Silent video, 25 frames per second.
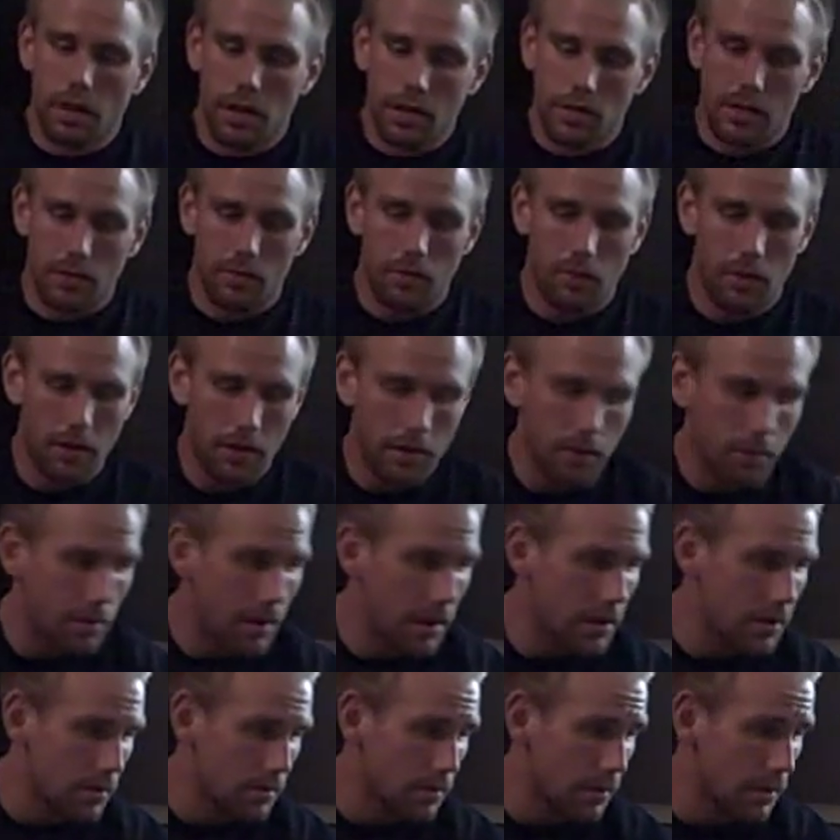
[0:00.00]
are actually one of the
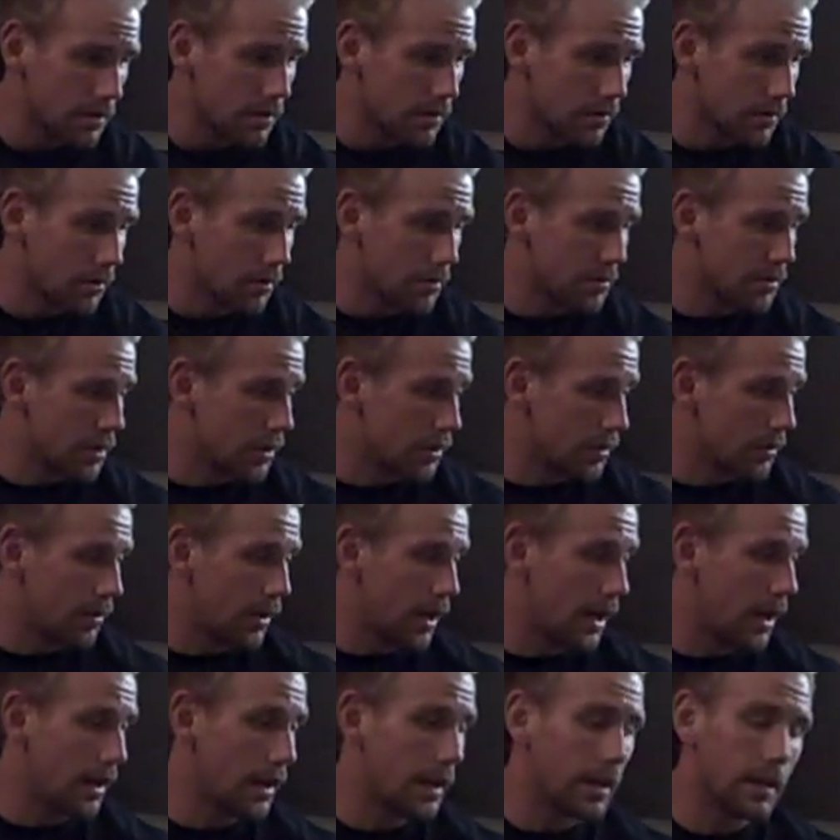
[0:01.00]
major muscle groups in the
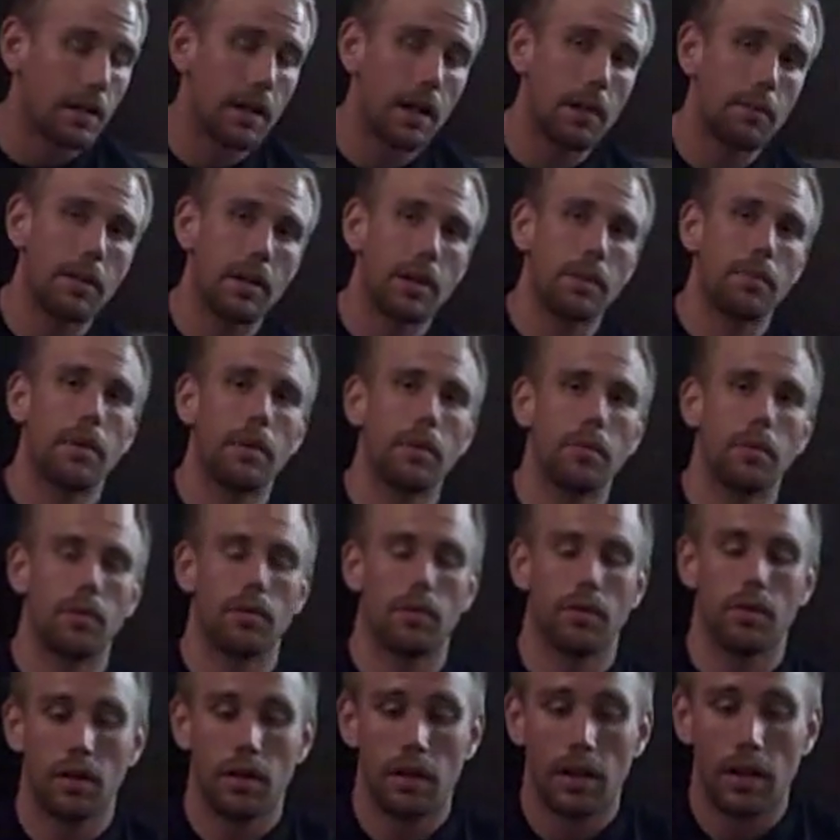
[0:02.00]
body. Not many
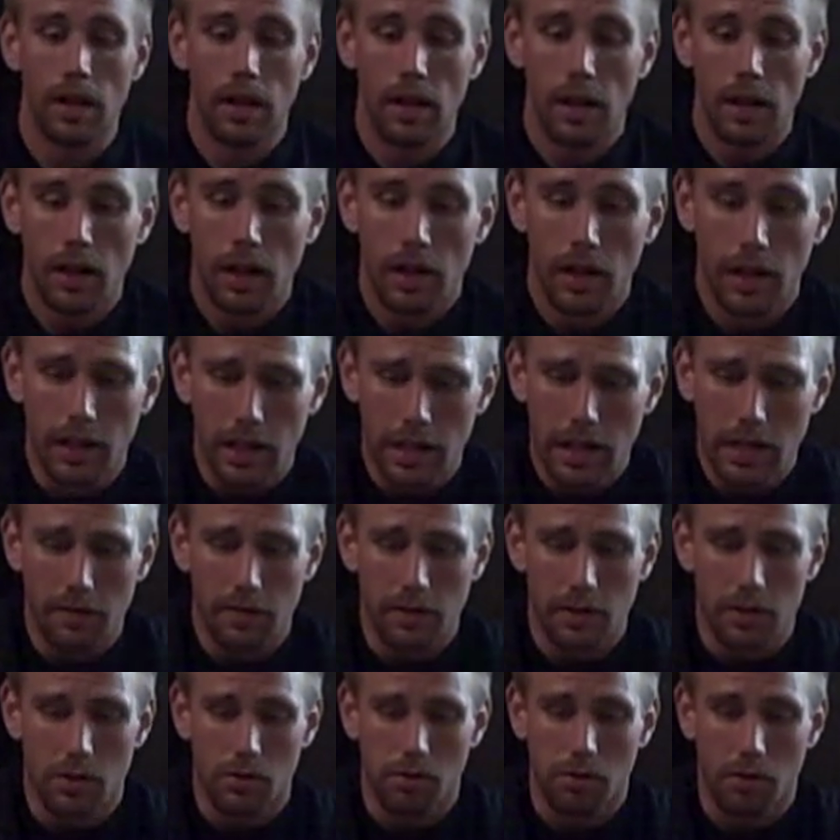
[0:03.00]
people
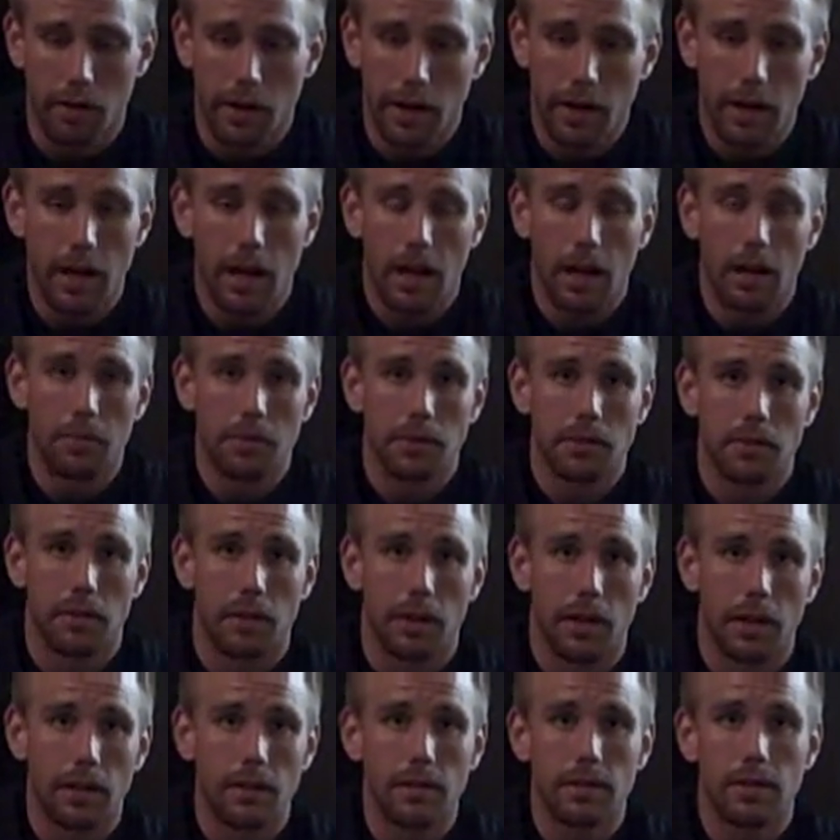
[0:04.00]
even train
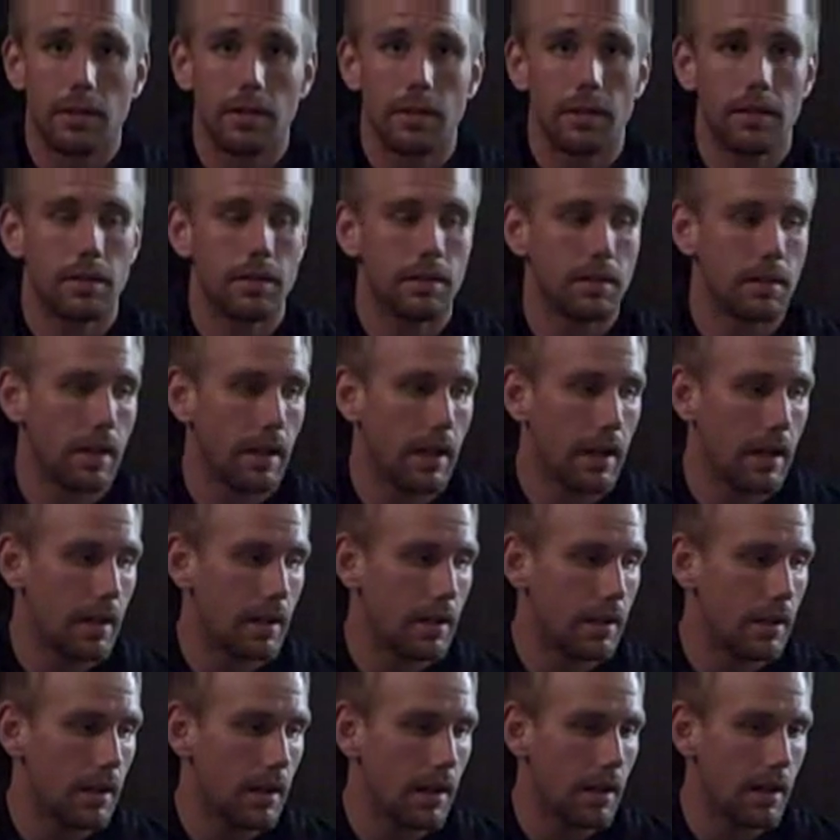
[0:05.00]
hamstrings,
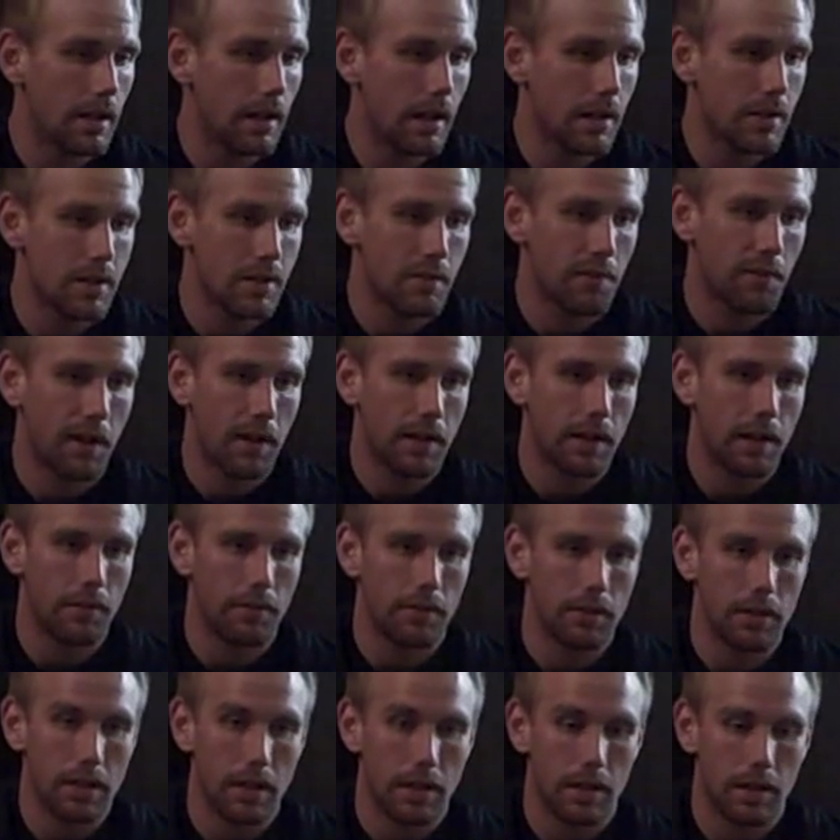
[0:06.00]
and I just find
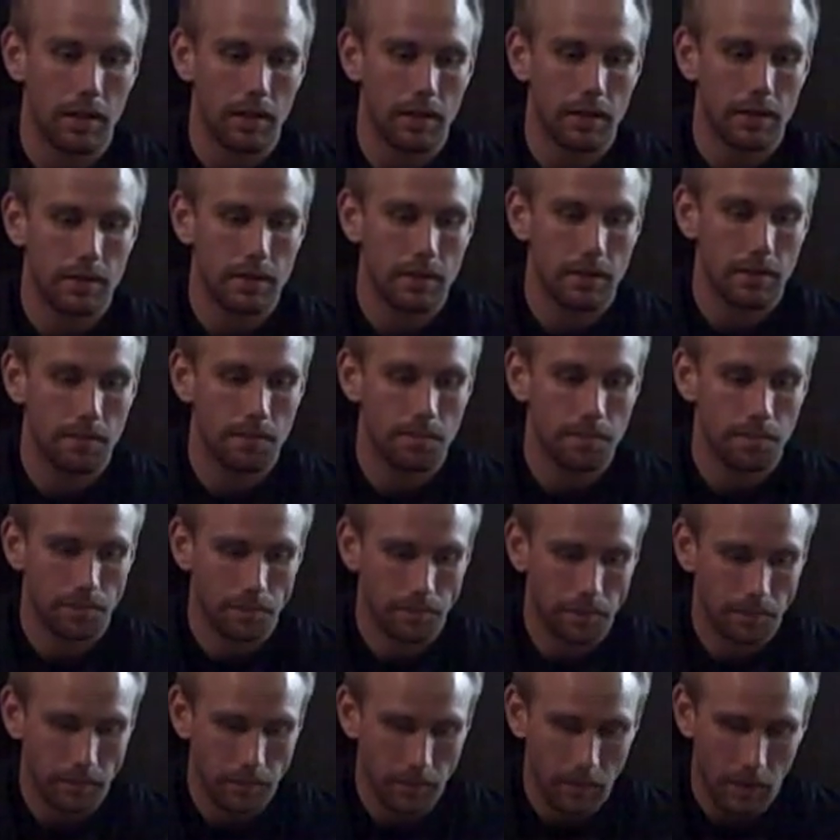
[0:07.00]
that ridiculous.
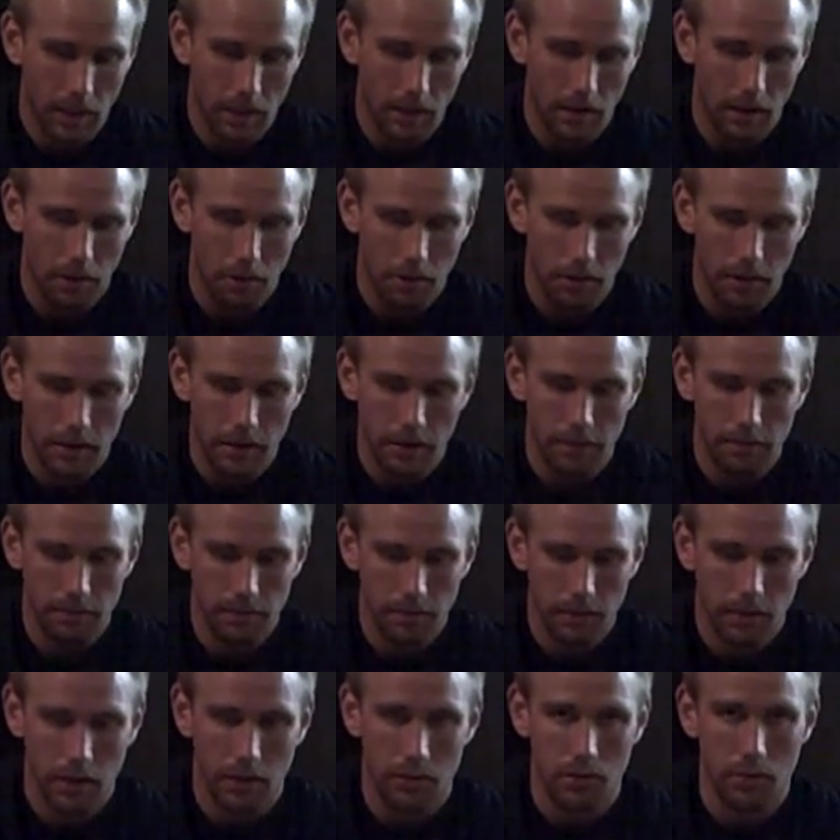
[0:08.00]
They literally
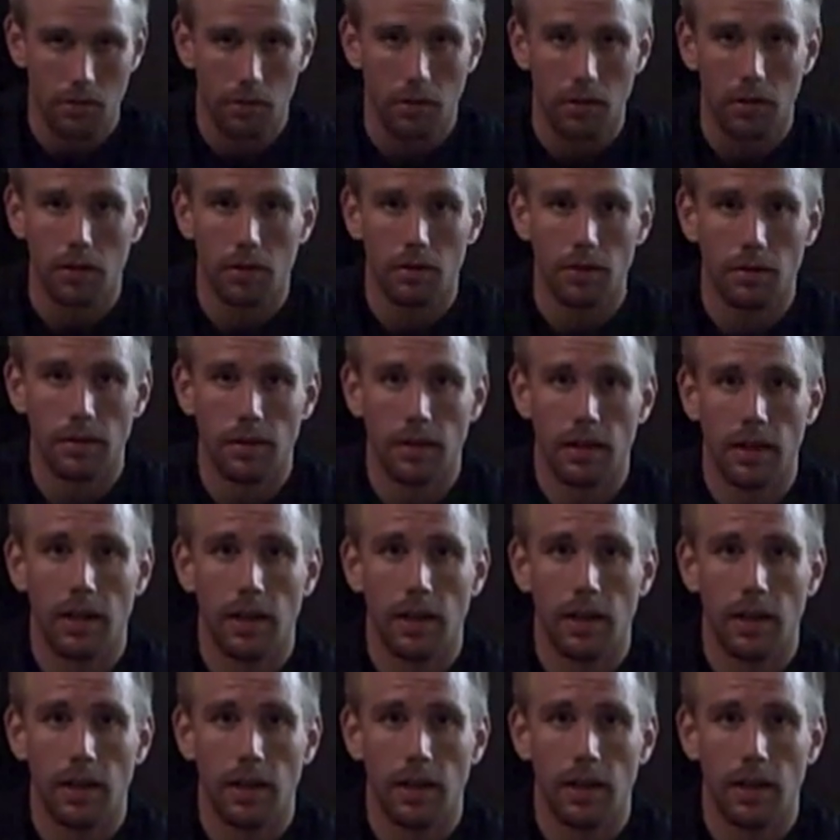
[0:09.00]
control